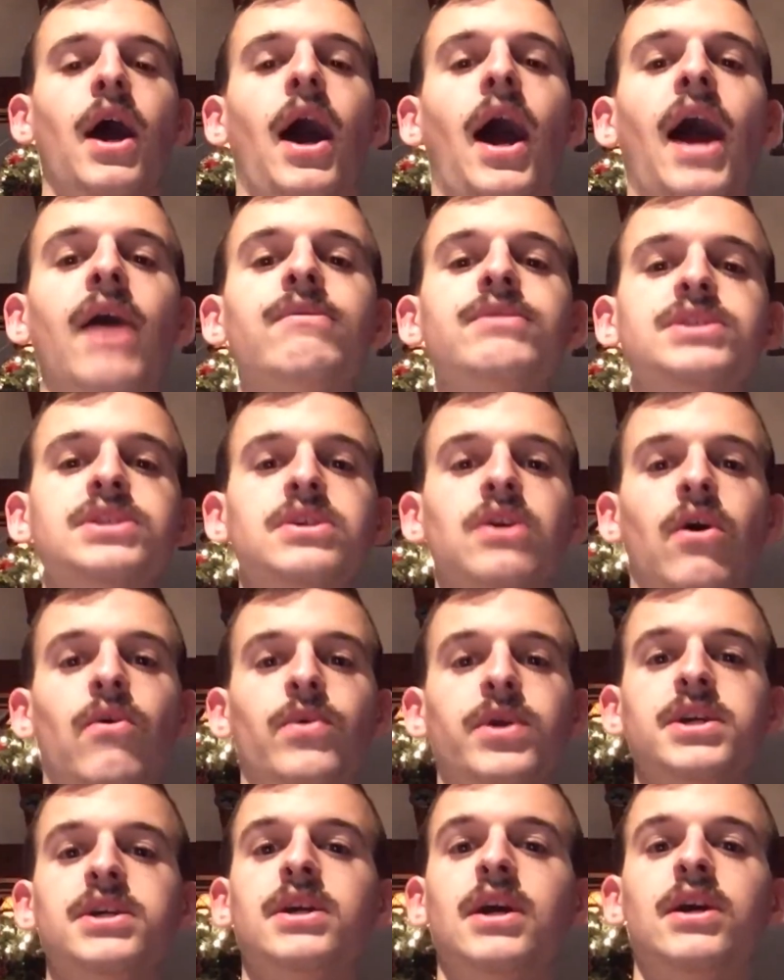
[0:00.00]
I was
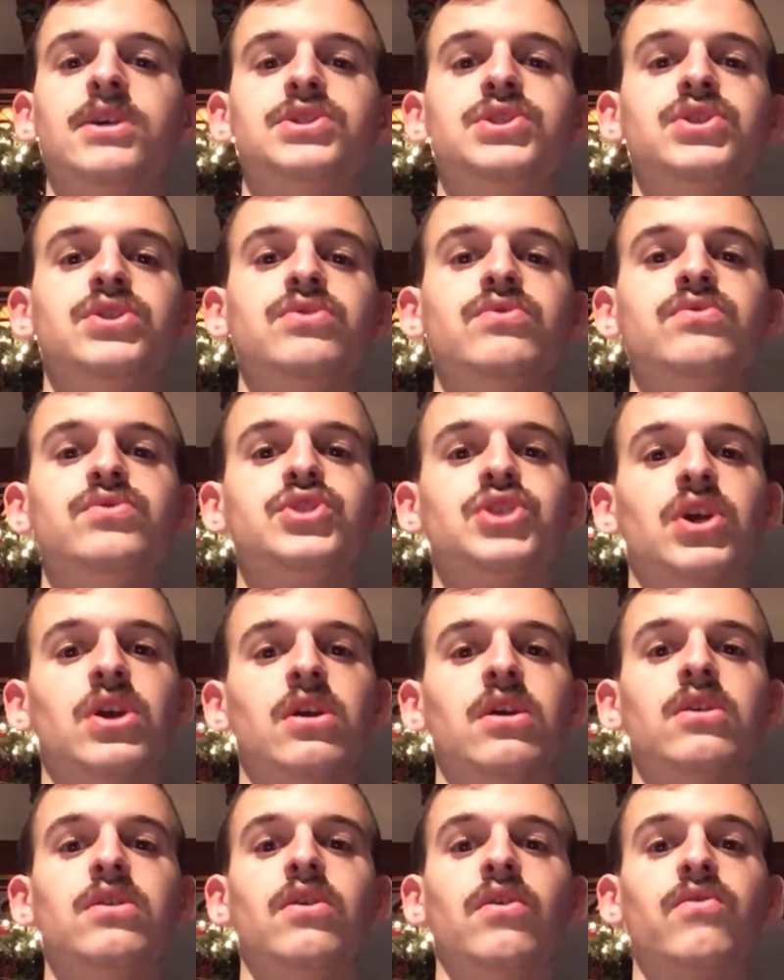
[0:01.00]
going to
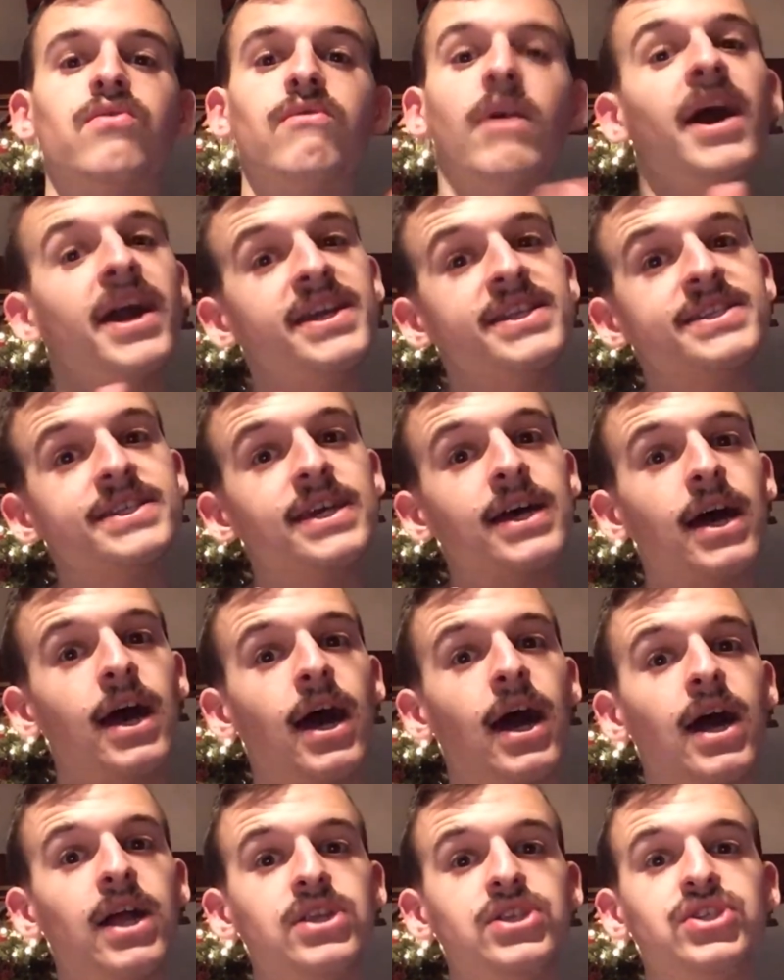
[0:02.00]
turn right
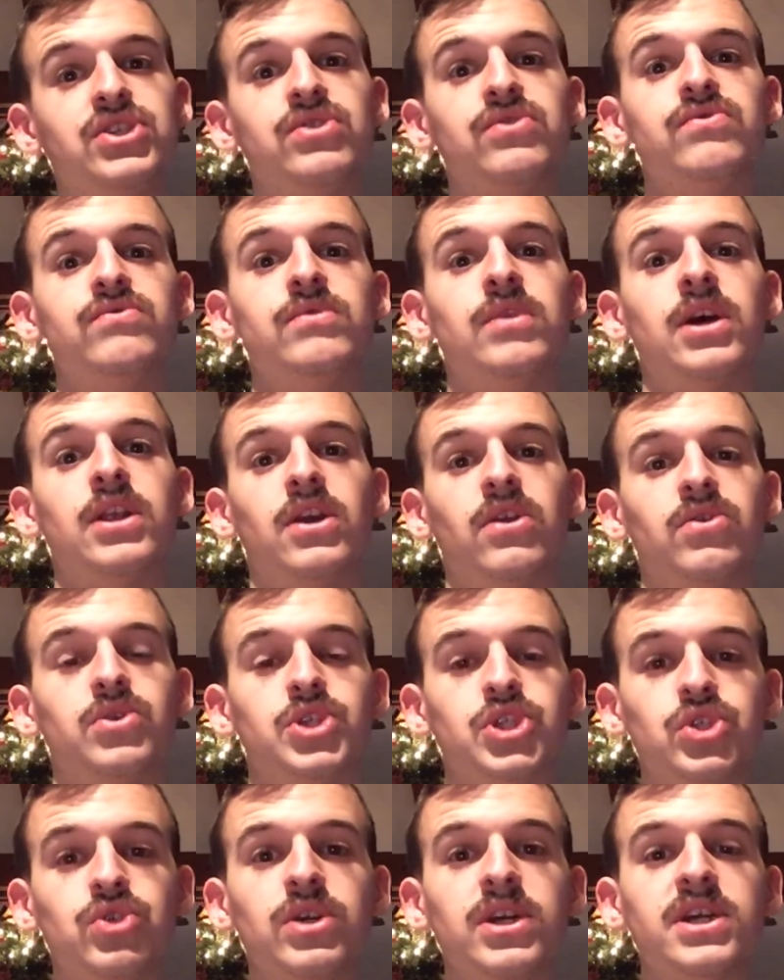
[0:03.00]
onto another
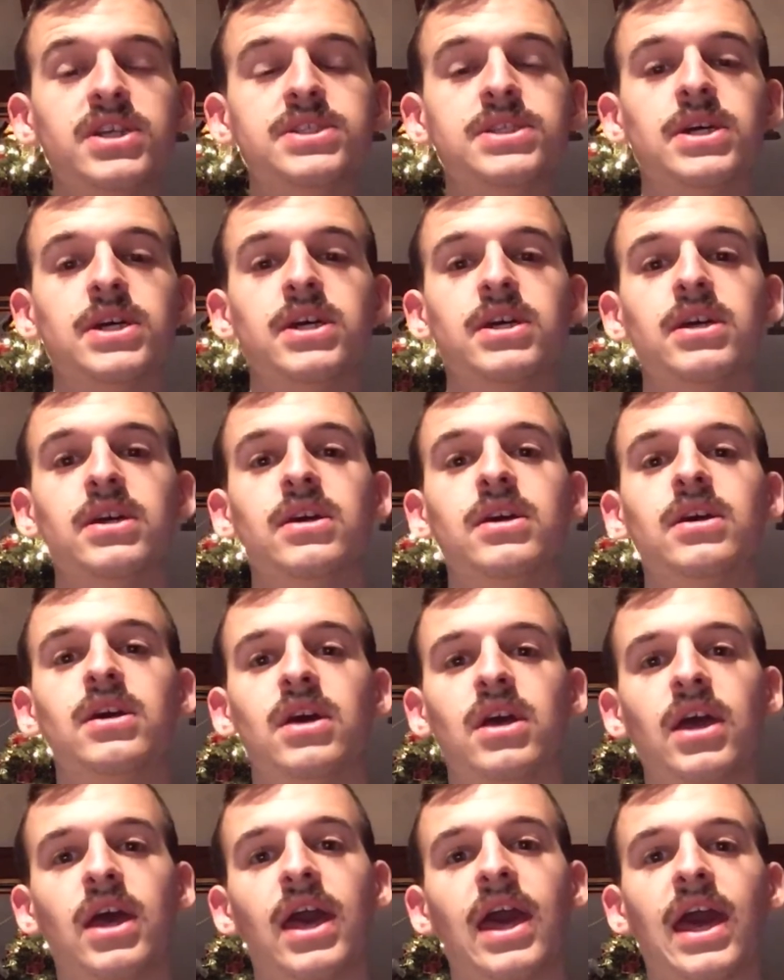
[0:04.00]
street,
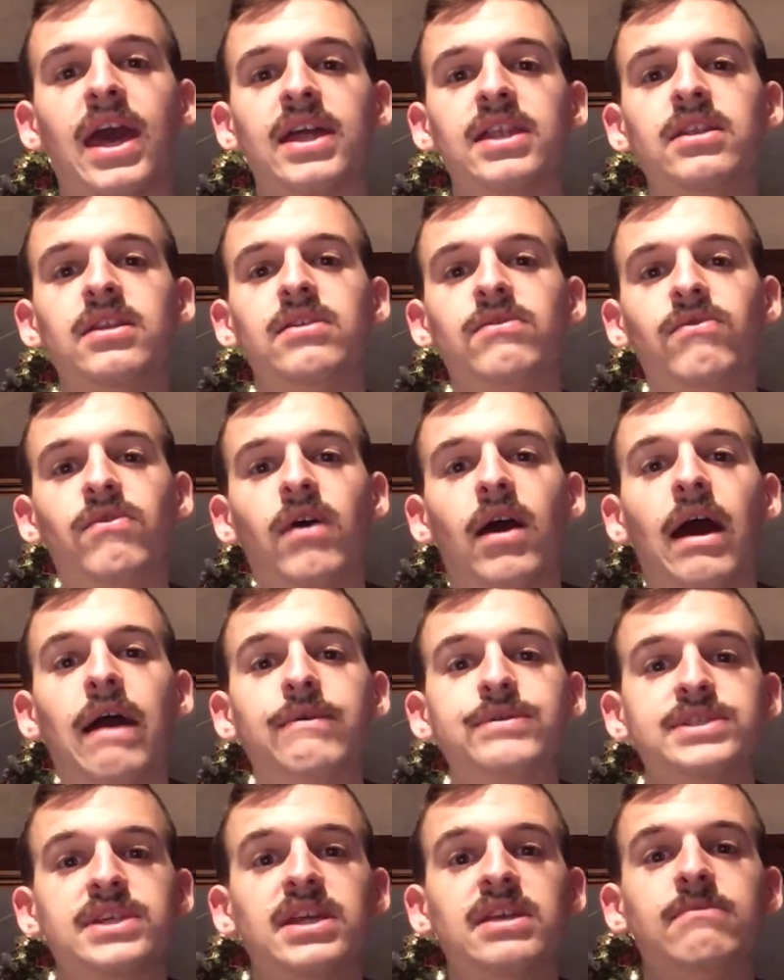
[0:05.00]
and I
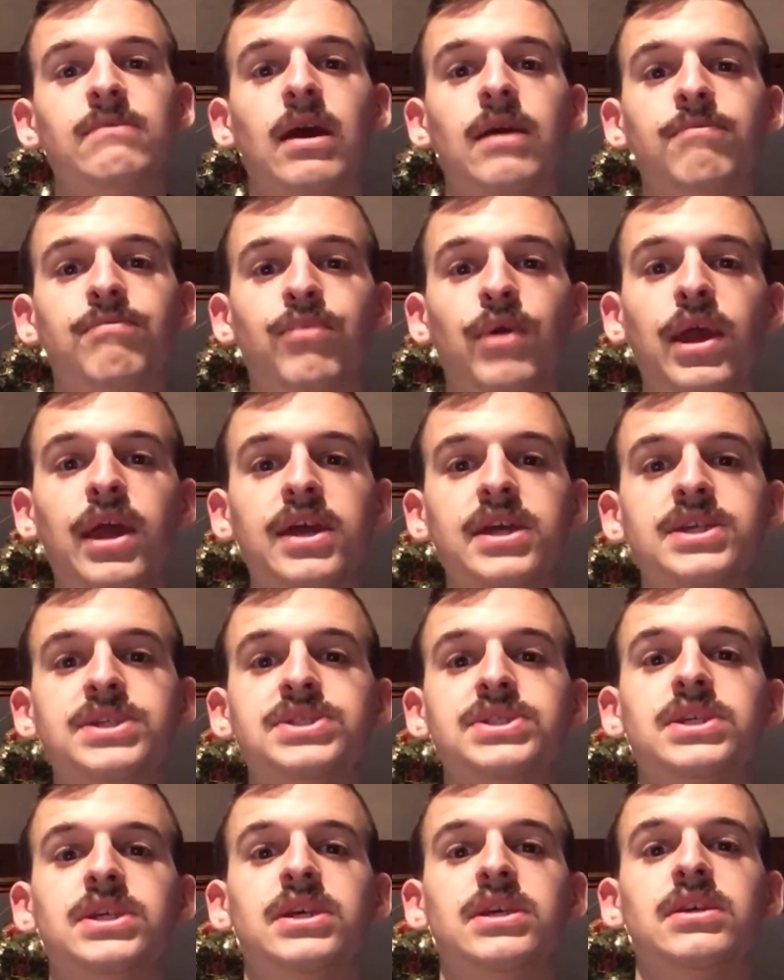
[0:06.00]
was hitting my
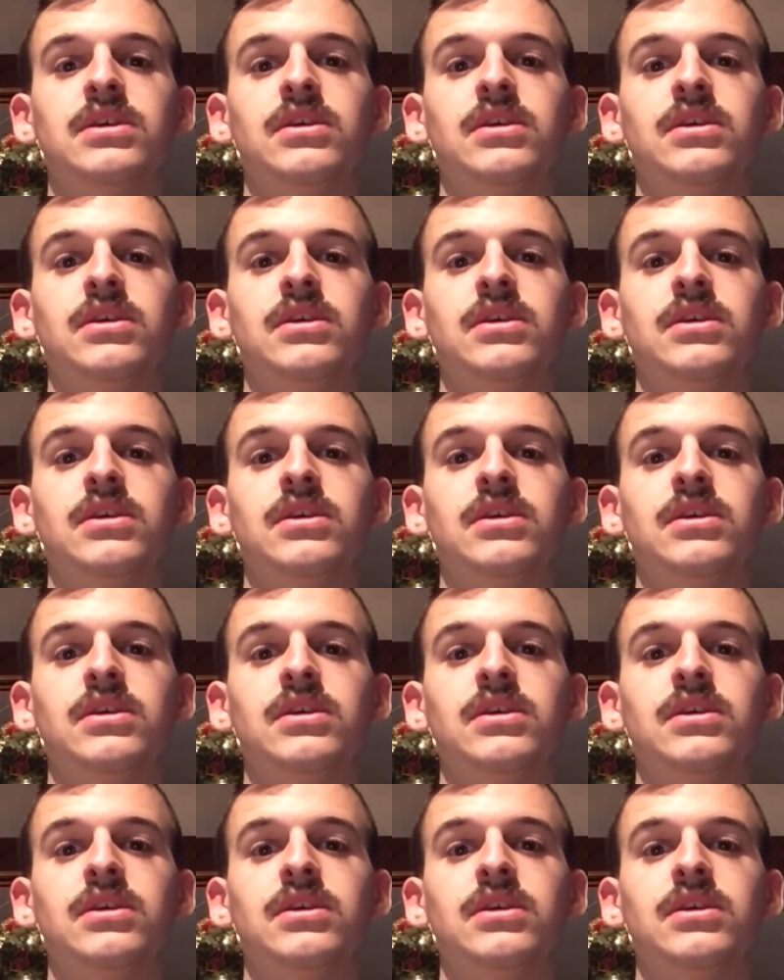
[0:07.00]
brakes